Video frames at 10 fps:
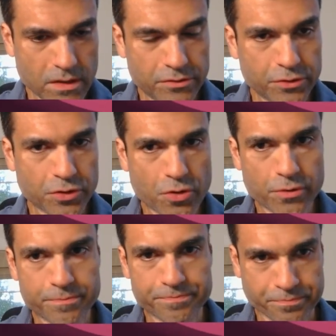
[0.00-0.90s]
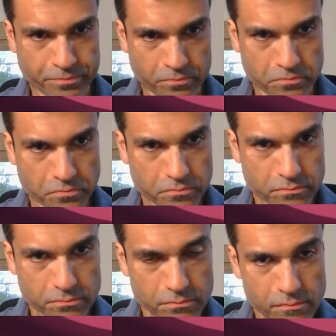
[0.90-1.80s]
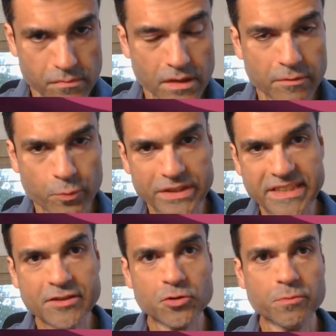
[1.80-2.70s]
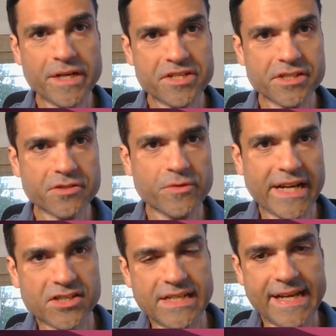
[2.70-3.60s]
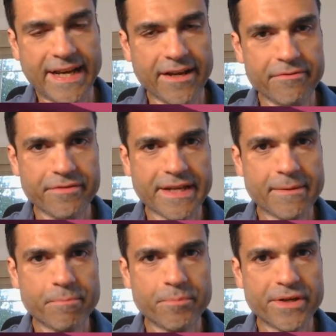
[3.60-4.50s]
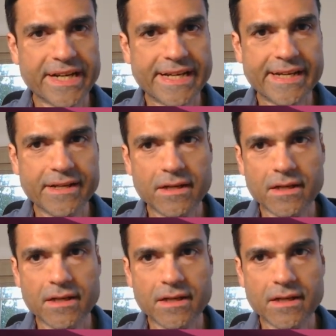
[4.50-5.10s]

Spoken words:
So with these 2 measures, we actually have a pretty